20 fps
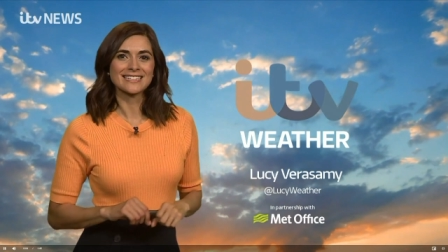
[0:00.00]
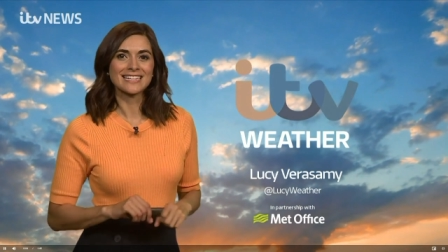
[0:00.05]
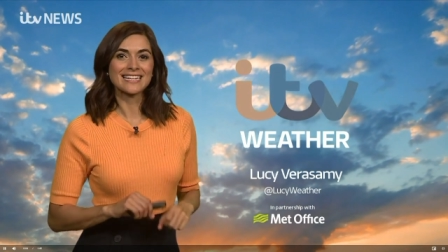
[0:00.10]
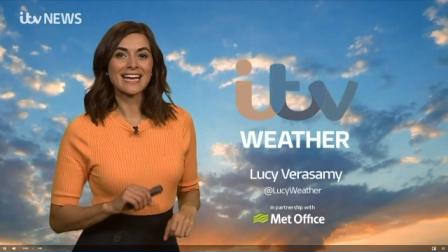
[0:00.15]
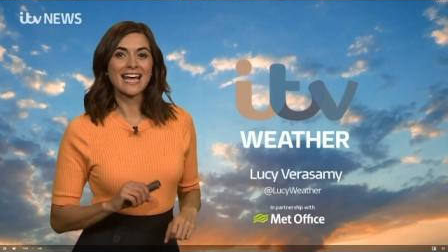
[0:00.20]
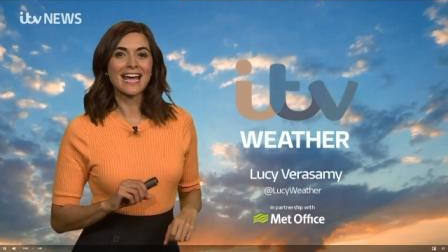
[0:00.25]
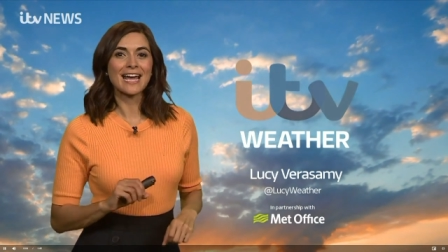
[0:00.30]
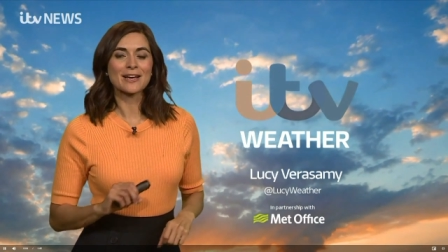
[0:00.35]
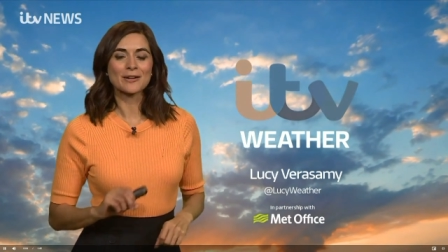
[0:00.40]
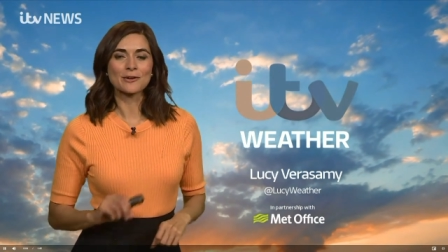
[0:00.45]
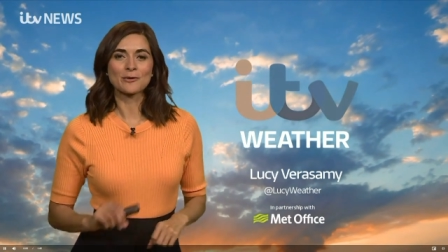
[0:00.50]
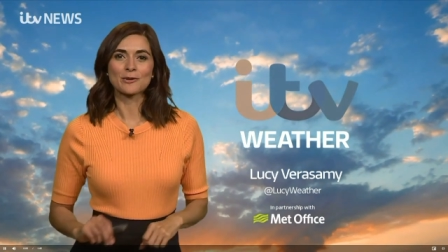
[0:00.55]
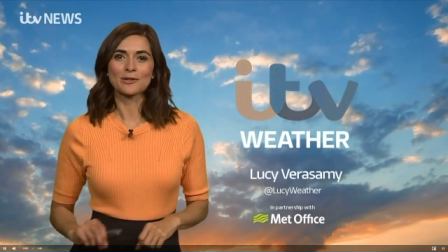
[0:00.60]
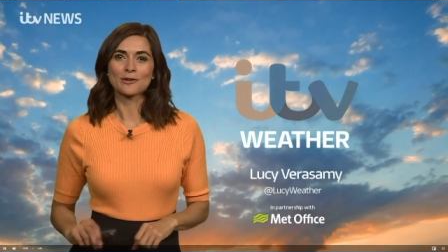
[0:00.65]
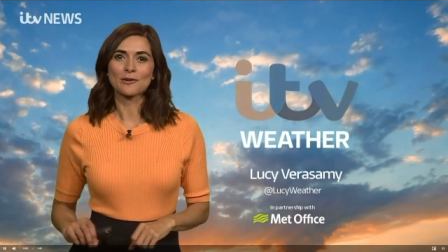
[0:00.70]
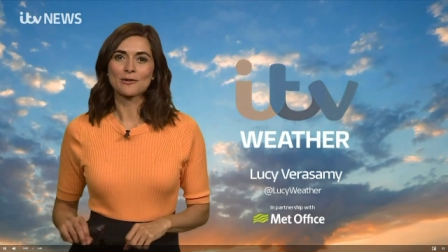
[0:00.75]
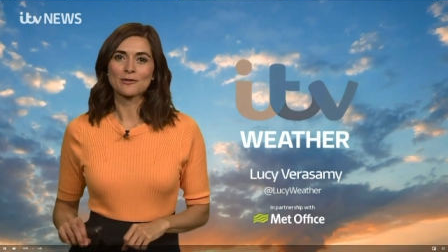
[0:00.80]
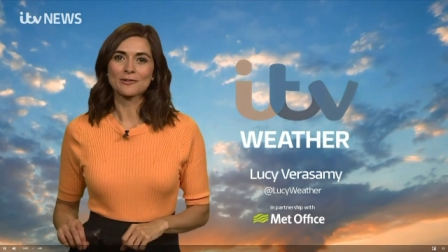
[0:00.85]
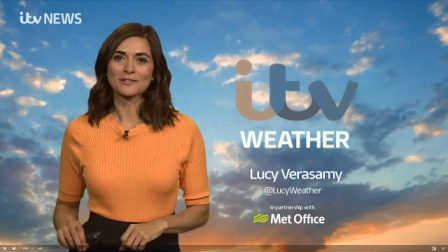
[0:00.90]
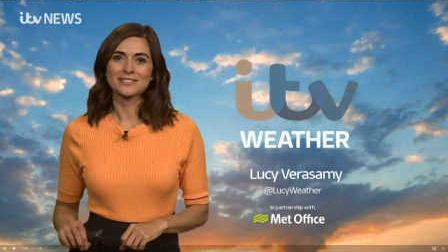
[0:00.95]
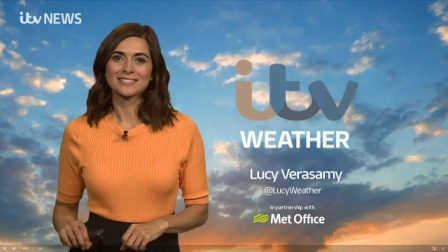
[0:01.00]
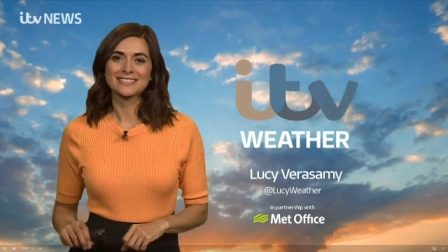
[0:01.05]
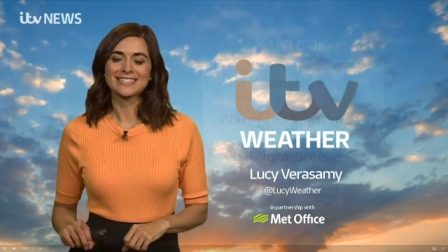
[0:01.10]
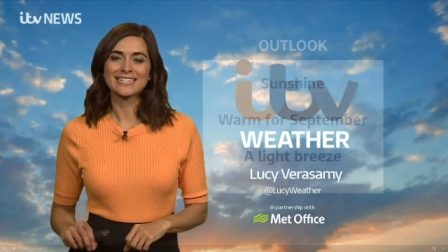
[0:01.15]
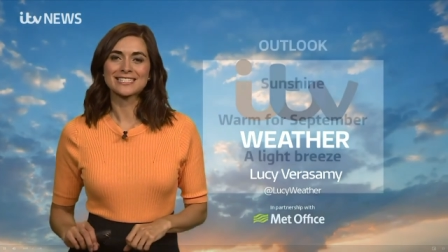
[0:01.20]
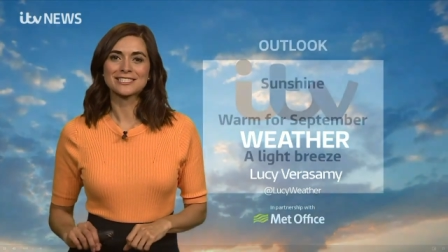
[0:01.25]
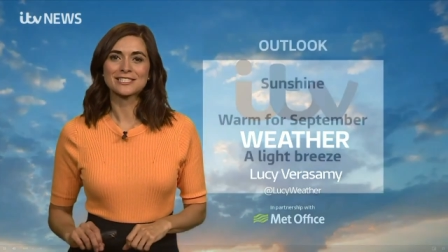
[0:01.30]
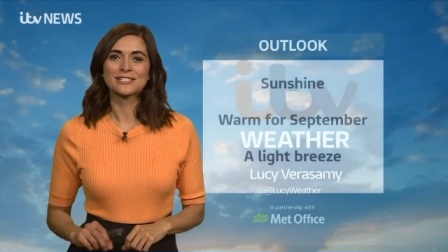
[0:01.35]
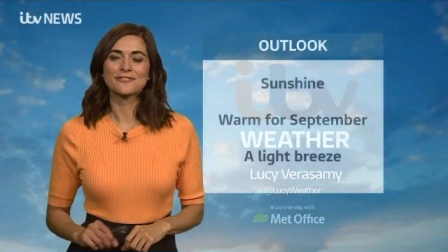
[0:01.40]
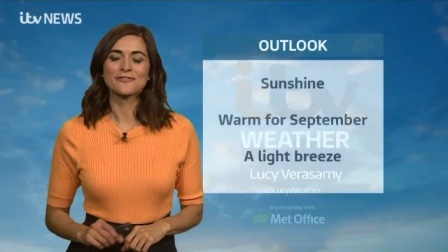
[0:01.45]
the equinox,
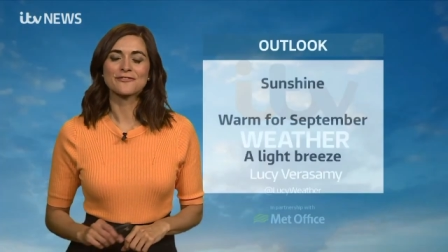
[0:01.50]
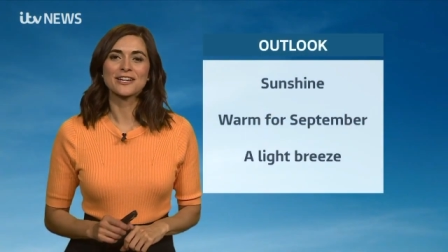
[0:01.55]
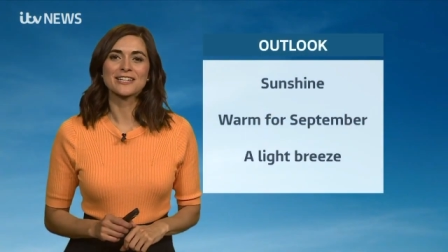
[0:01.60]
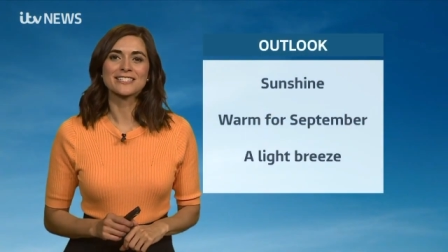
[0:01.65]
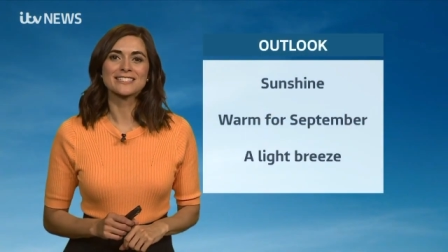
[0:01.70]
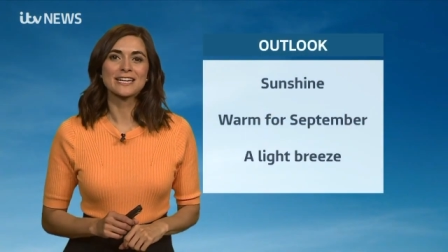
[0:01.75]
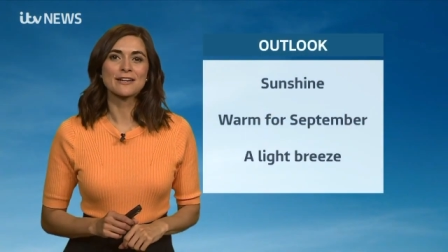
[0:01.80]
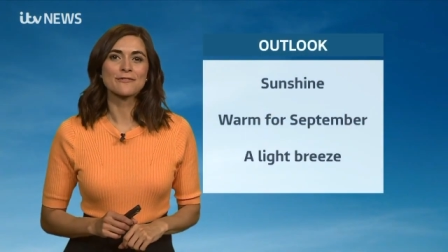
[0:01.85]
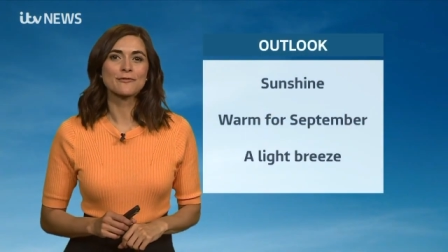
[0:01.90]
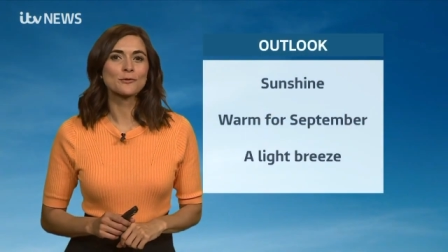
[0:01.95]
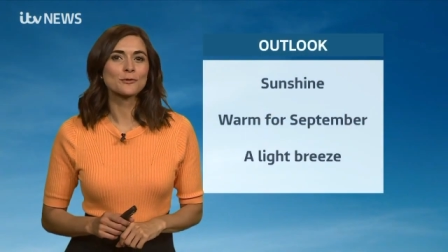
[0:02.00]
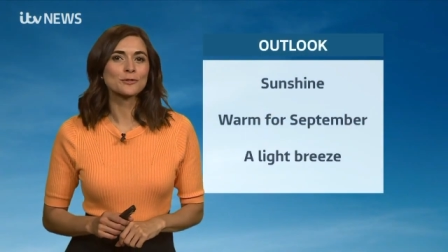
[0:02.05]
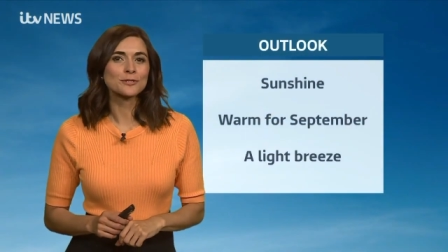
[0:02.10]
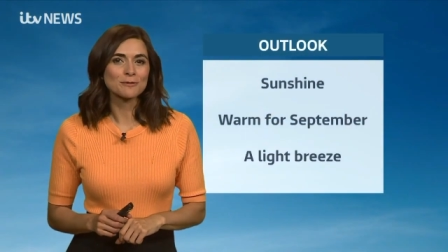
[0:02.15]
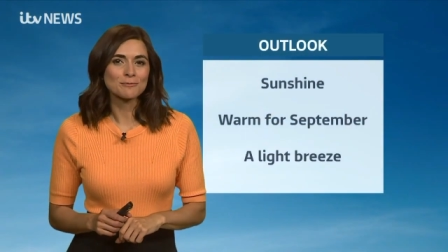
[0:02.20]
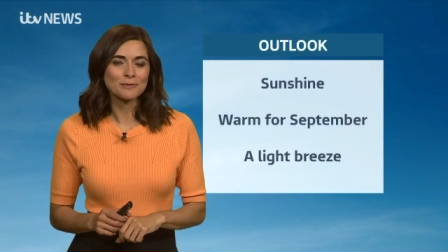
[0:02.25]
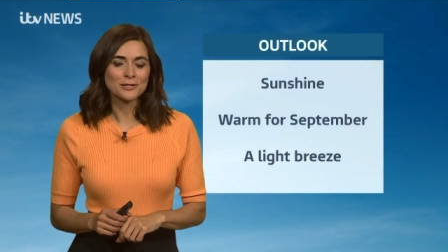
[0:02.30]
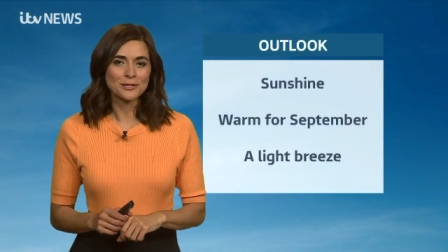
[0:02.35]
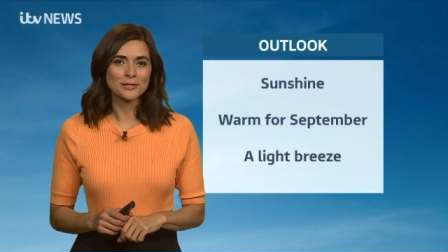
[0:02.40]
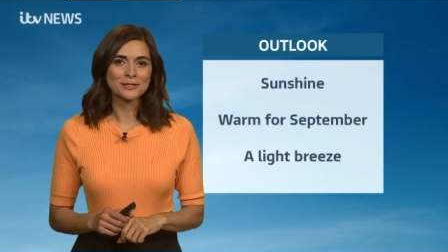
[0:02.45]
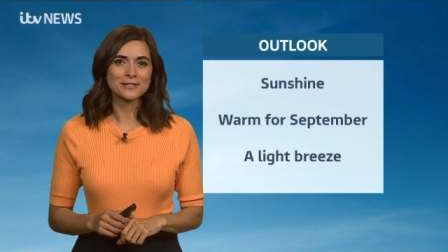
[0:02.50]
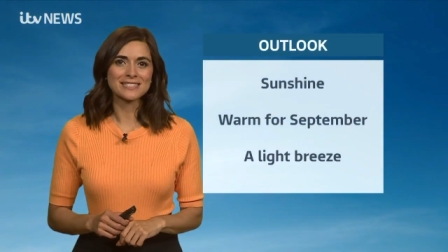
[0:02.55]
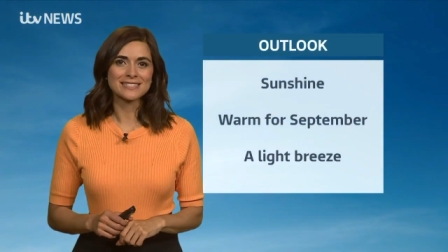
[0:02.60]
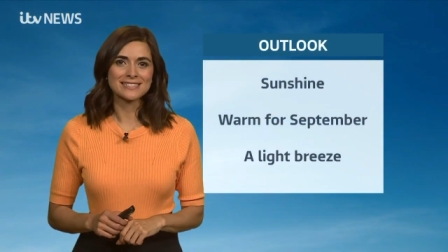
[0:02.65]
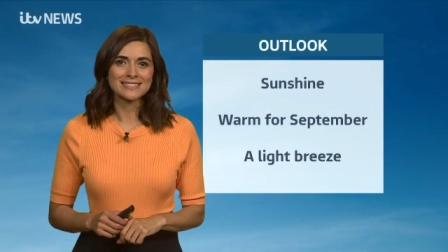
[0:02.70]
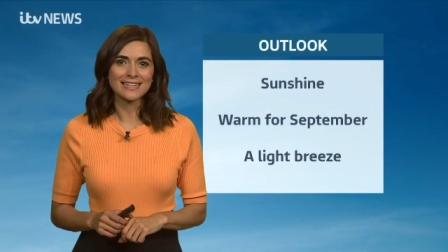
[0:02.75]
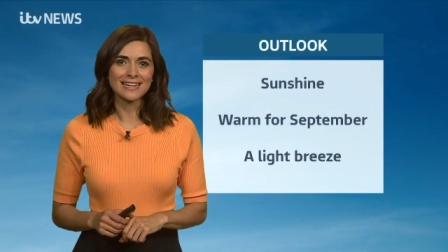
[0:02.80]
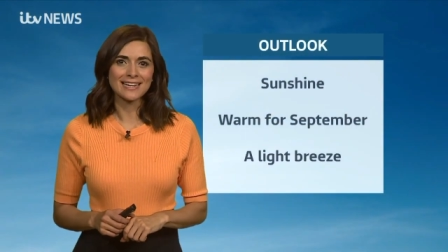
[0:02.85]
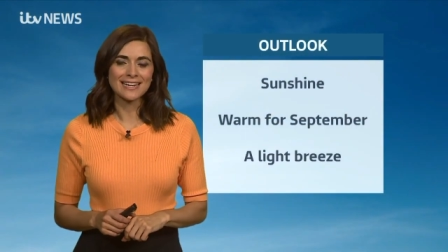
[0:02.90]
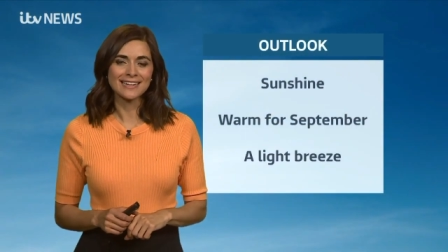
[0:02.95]
nature's first day of autumn, you could
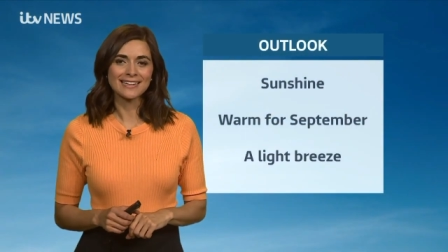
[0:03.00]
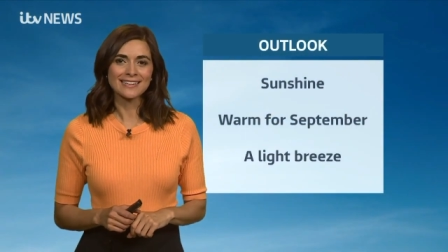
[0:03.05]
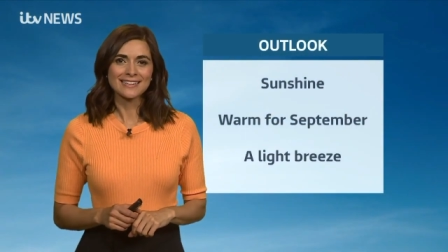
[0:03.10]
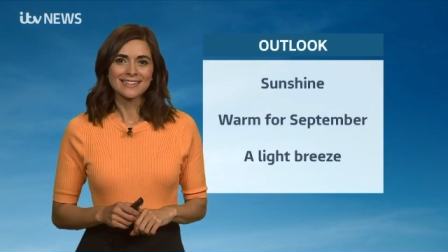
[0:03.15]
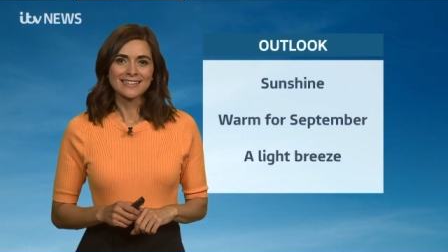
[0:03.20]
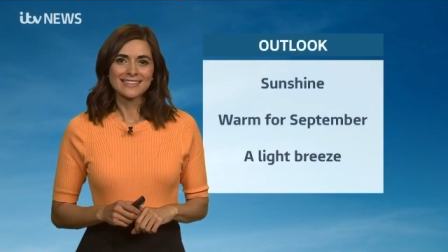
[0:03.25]
say.